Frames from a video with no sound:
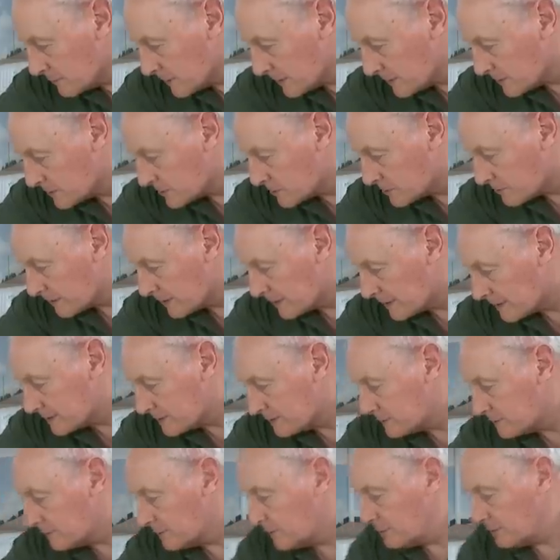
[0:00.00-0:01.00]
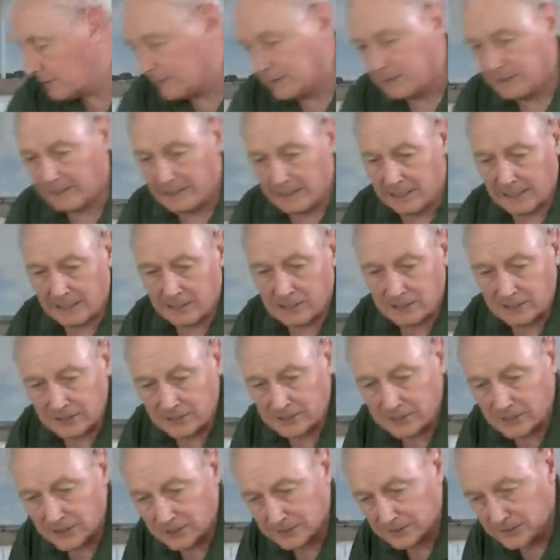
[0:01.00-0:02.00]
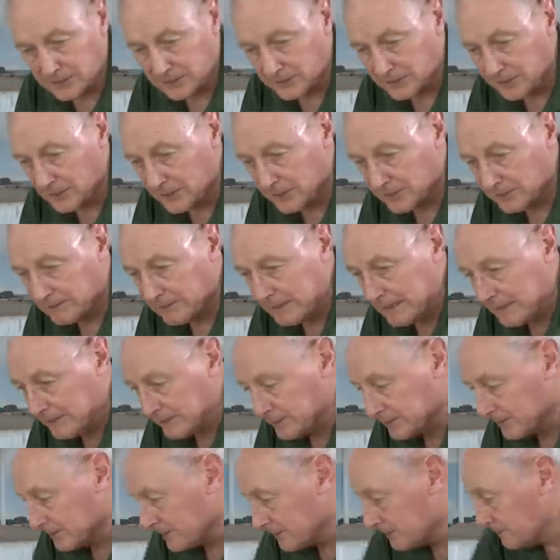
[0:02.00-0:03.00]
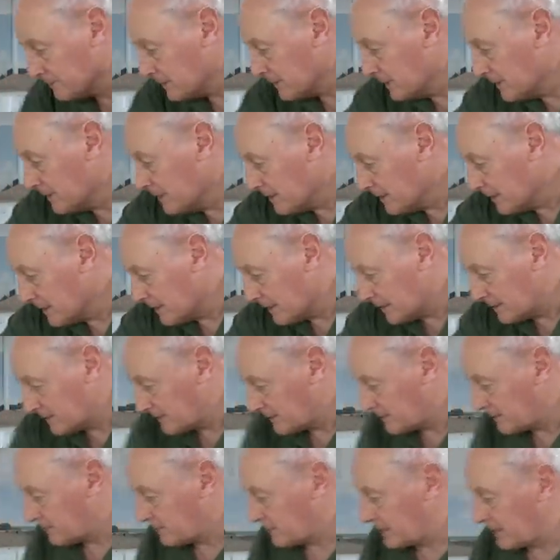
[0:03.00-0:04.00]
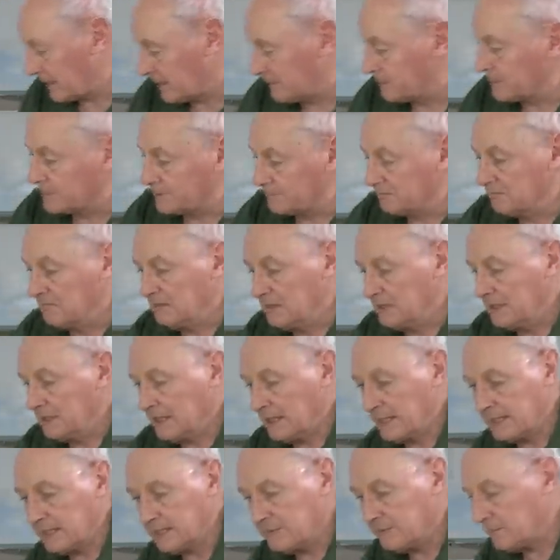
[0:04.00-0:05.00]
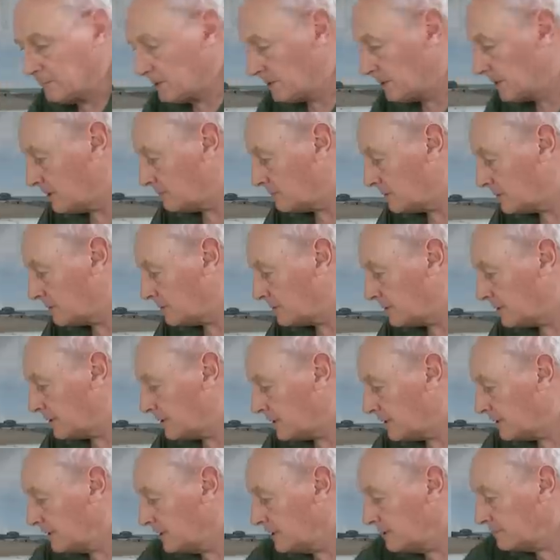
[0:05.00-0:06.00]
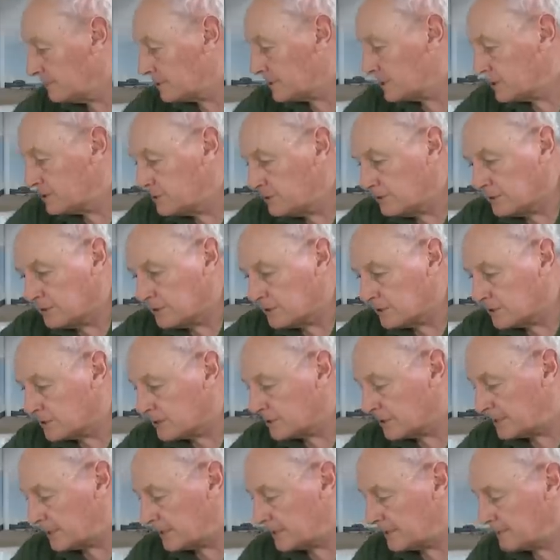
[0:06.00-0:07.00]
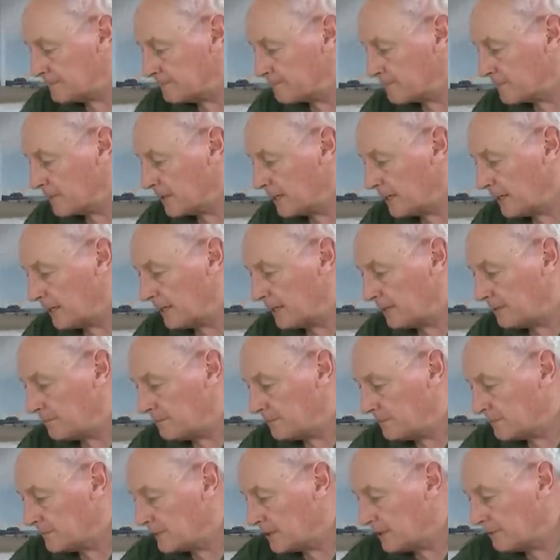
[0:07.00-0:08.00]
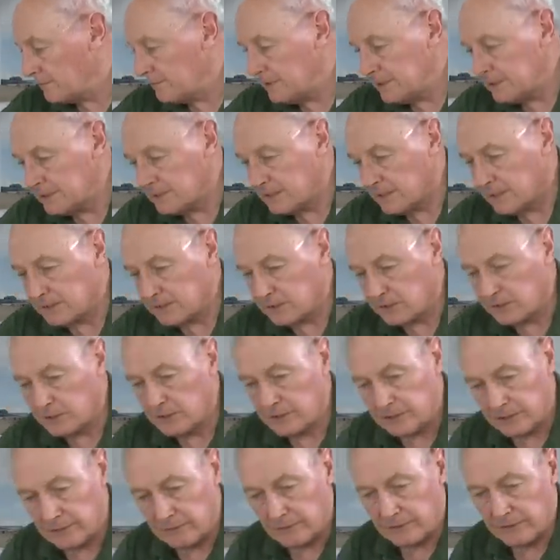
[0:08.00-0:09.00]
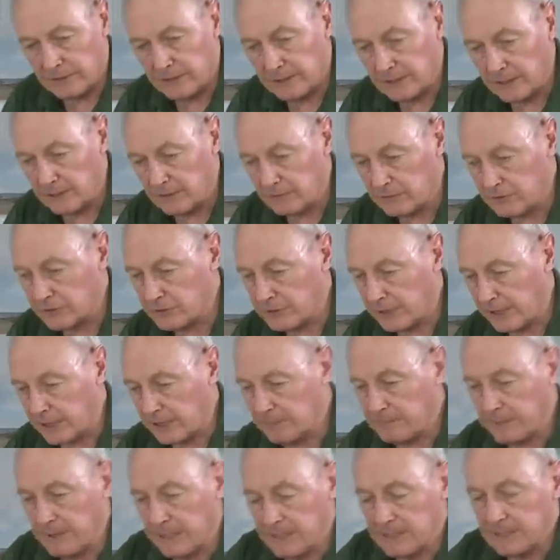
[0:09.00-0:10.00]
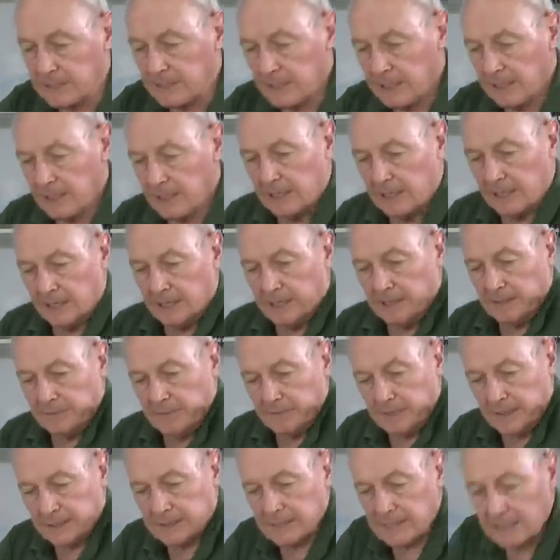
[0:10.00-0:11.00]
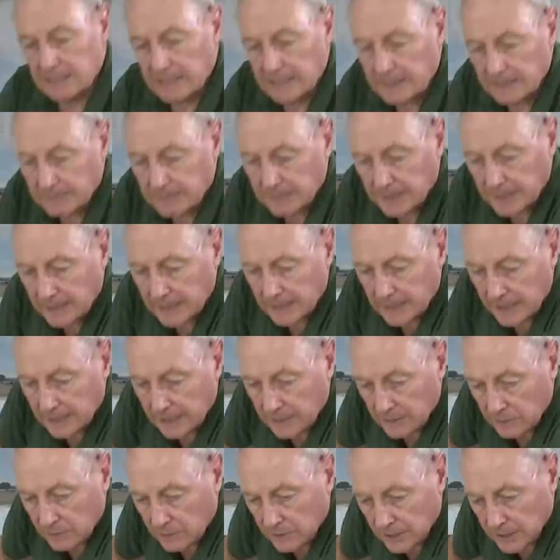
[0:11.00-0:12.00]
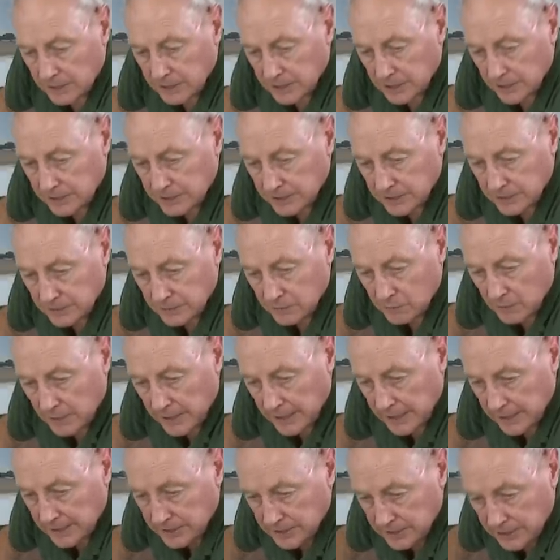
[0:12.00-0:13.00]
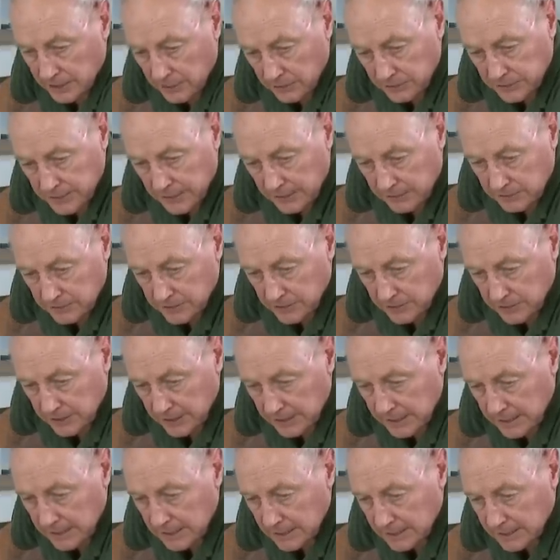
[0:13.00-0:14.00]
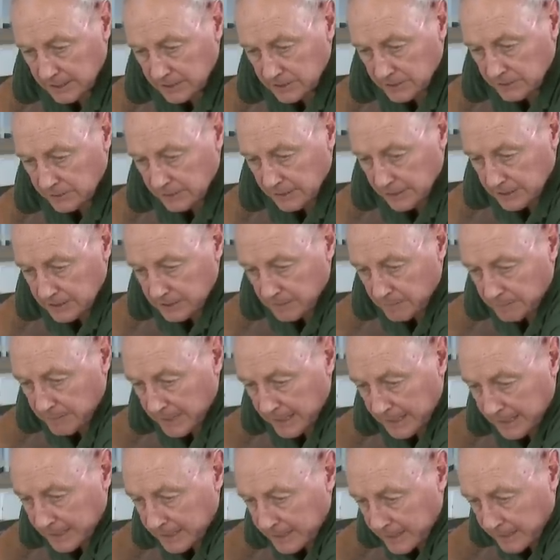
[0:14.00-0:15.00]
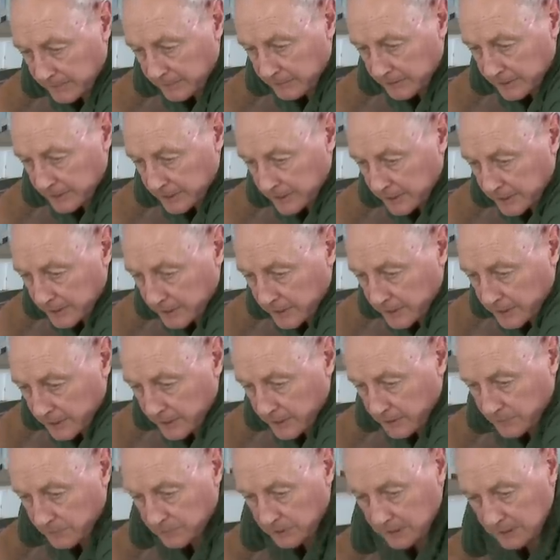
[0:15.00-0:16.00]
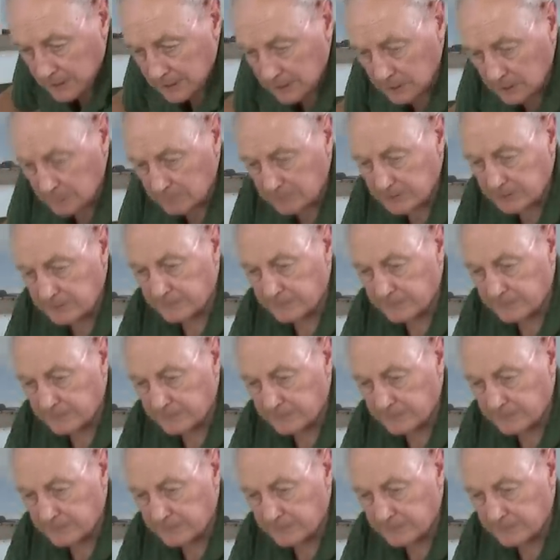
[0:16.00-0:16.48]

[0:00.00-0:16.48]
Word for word: went straight. Well, actually I started at the other end and I ended up there, but hey, we are where we are. But as you can see, they're in and good. They're on the old track bed. There's a lip here where I cut it away to go down to the helix, so I had to pack it out here with a little bit